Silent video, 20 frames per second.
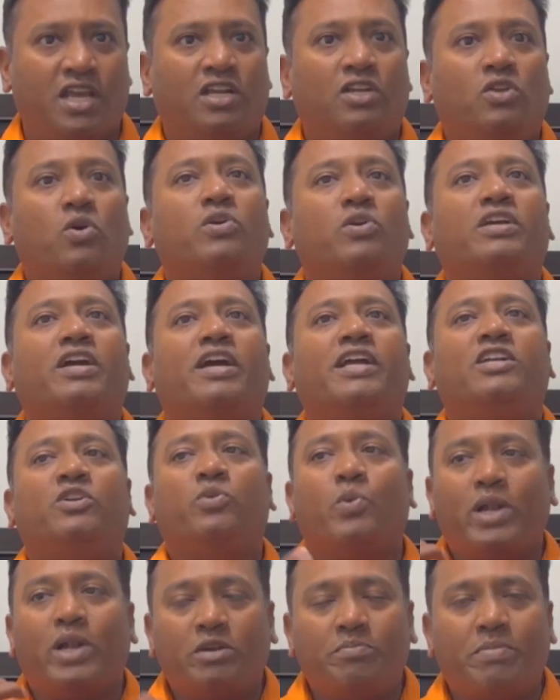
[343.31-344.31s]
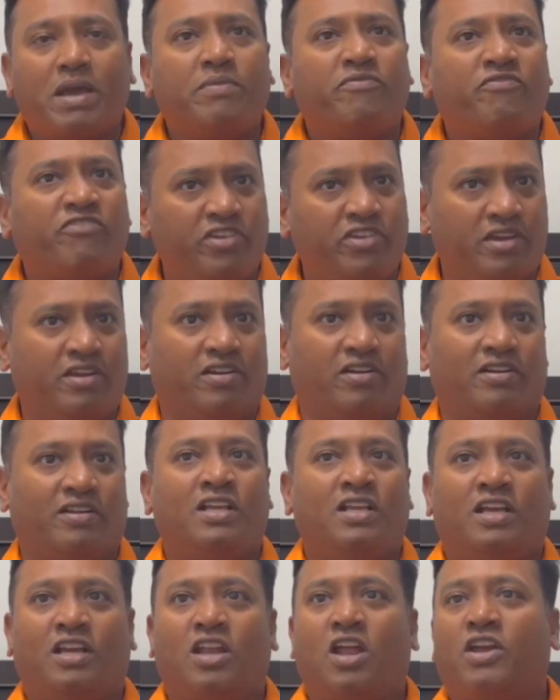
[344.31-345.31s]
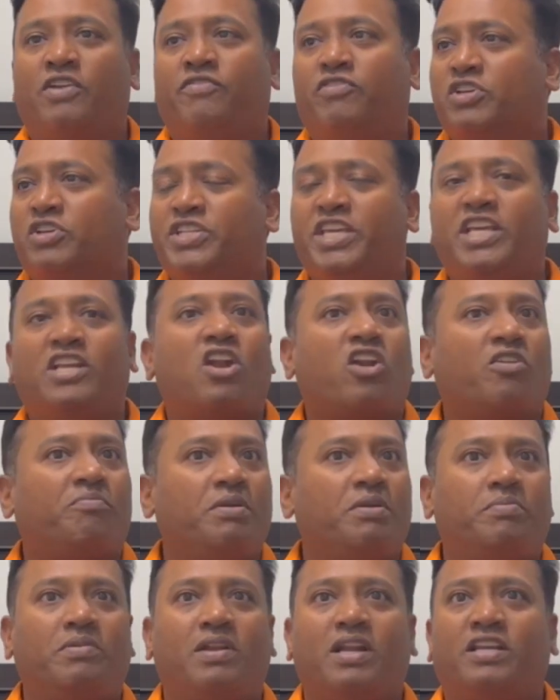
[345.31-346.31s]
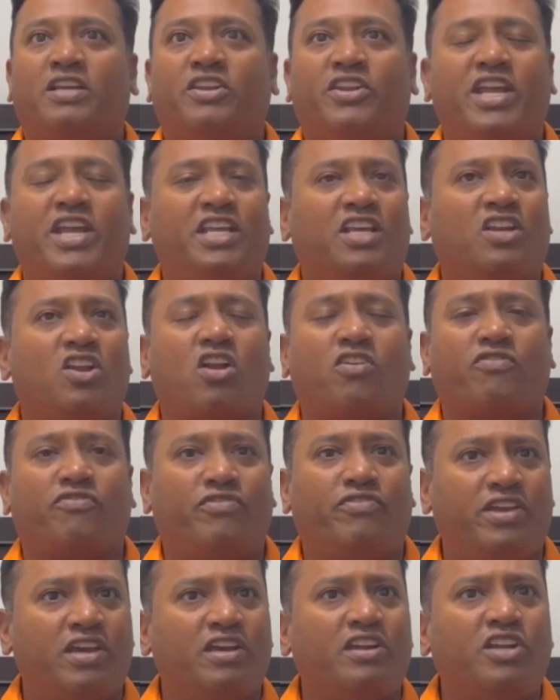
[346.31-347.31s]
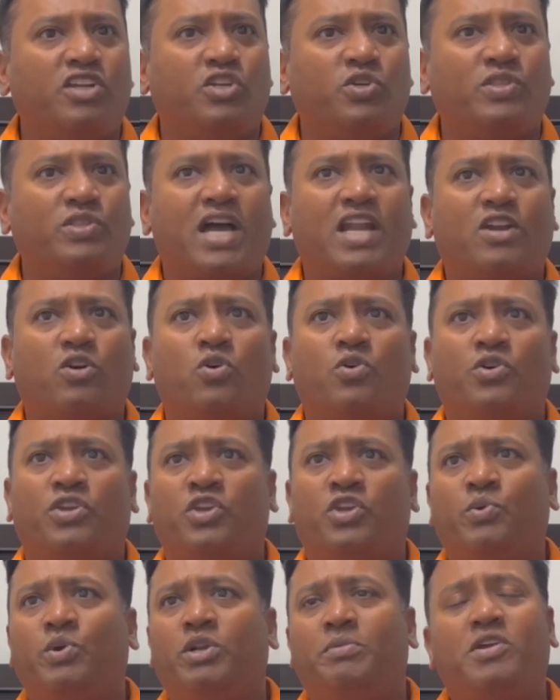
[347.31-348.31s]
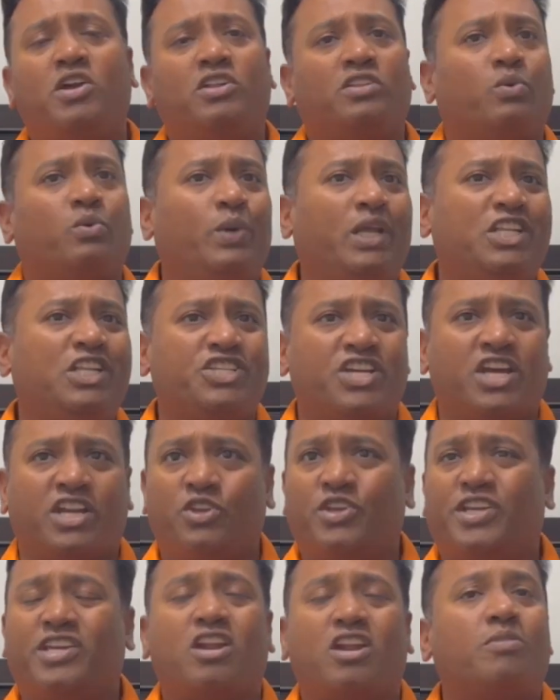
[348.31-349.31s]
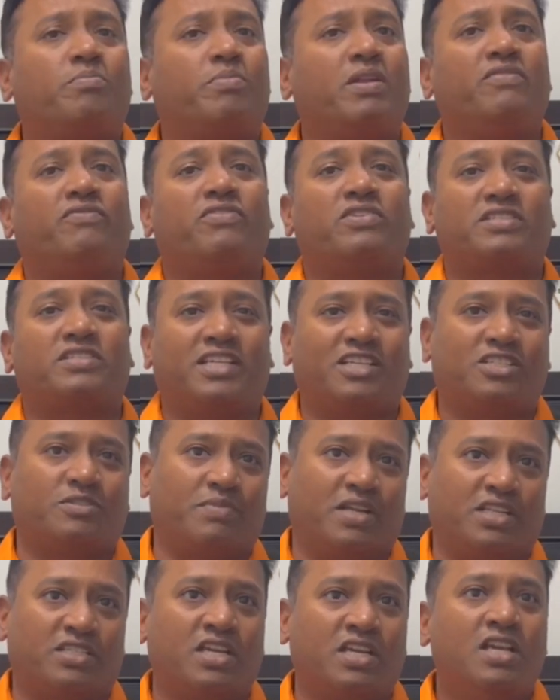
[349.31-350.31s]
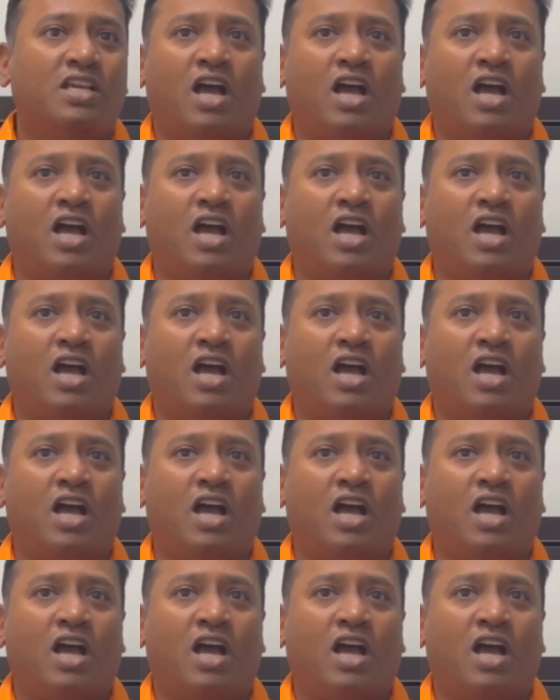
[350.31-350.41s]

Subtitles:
Don't get dwelled by fear. If you're seeing a lot of people and creating a lot of fear into that, oh, you will be on the wheelchair. You cannot play for 6 months.